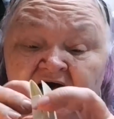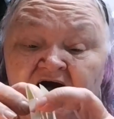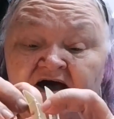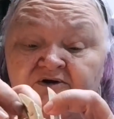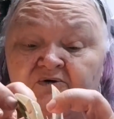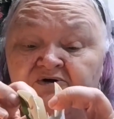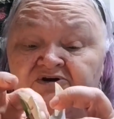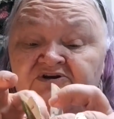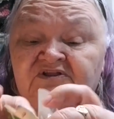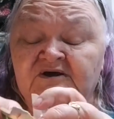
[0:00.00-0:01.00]
I
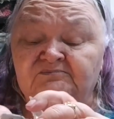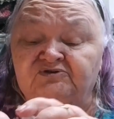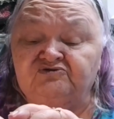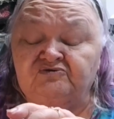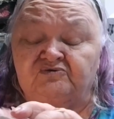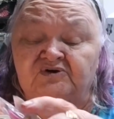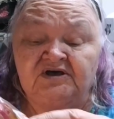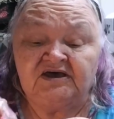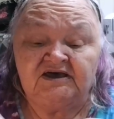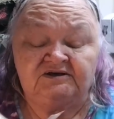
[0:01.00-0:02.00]
ordered them too.
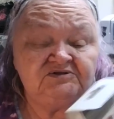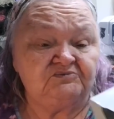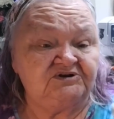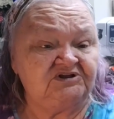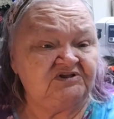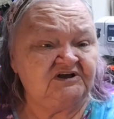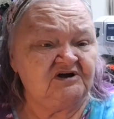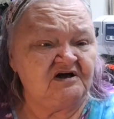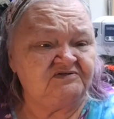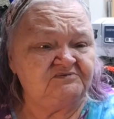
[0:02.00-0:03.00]
And what do they
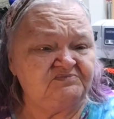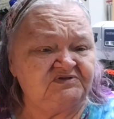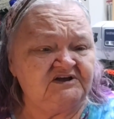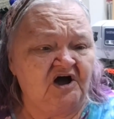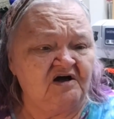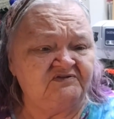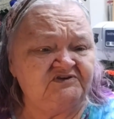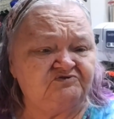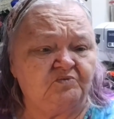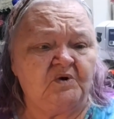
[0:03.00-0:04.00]
call them? They call
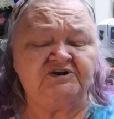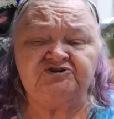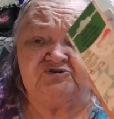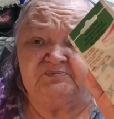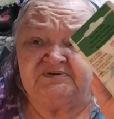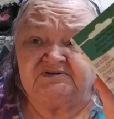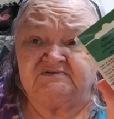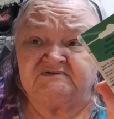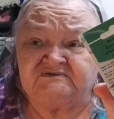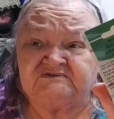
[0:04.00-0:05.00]
these Wonder
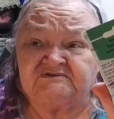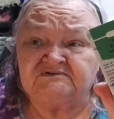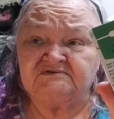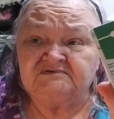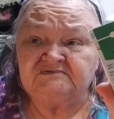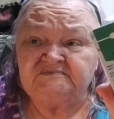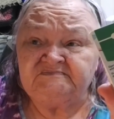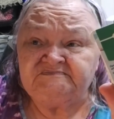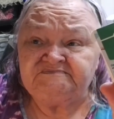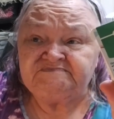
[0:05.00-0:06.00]
Pins.
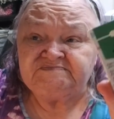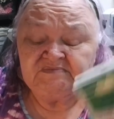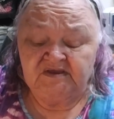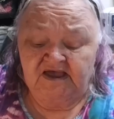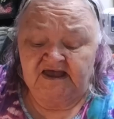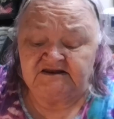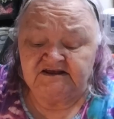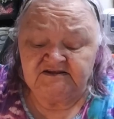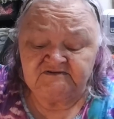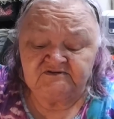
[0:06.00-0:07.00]
And
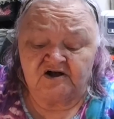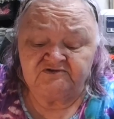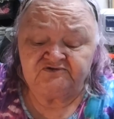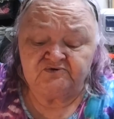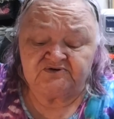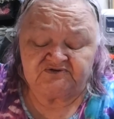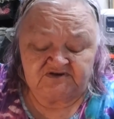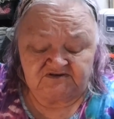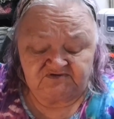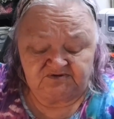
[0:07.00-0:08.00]
it's also a
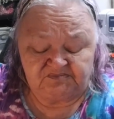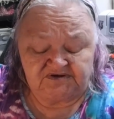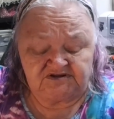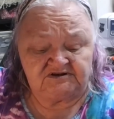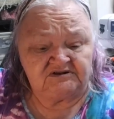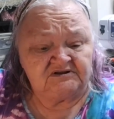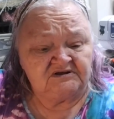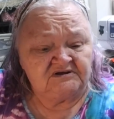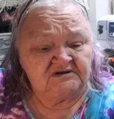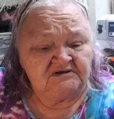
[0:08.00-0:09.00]
safety pin.
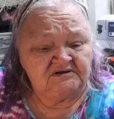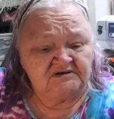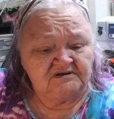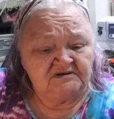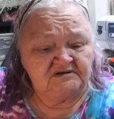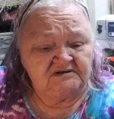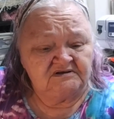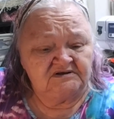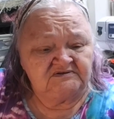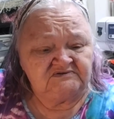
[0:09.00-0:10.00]

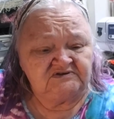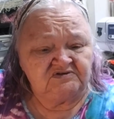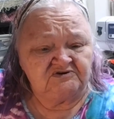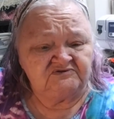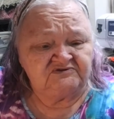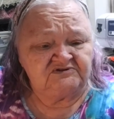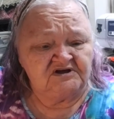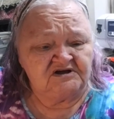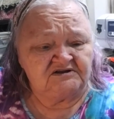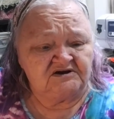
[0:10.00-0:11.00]
Let's see, there's
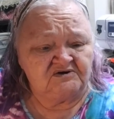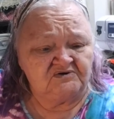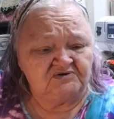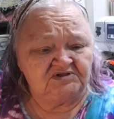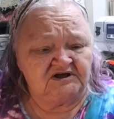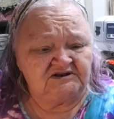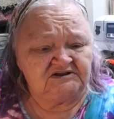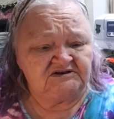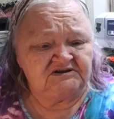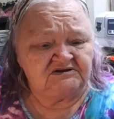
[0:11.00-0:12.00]
not a whole lot
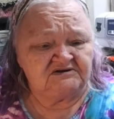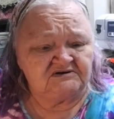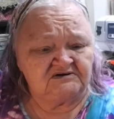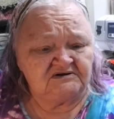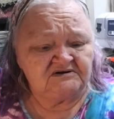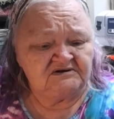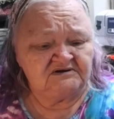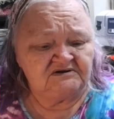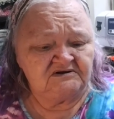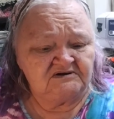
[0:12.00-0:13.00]
in here.
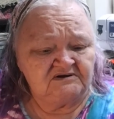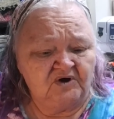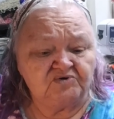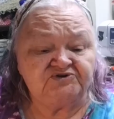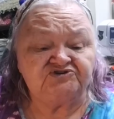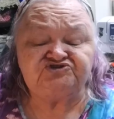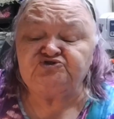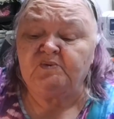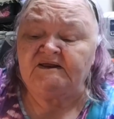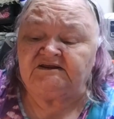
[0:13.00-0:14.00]
Oh, there's
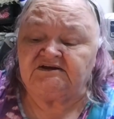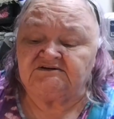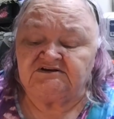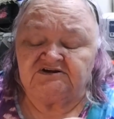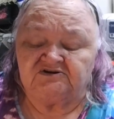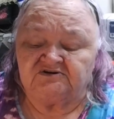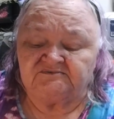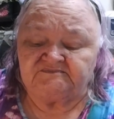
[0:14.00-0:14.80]
20 in here.